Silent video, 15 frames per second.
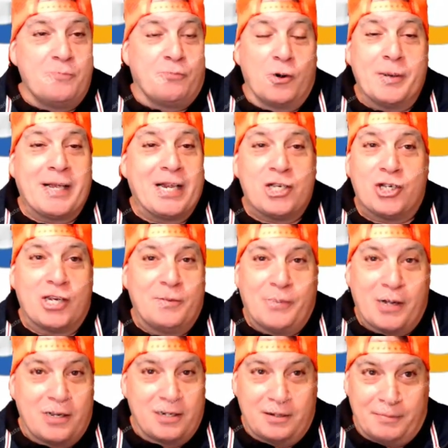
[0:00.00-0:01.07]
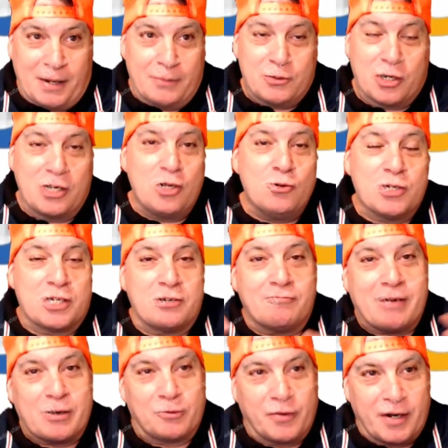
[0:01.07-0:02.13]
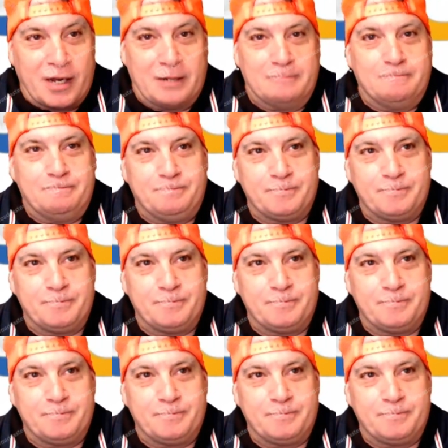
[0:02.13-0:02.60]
You probably get it cheaper, but I'm just going to use it as a round figure.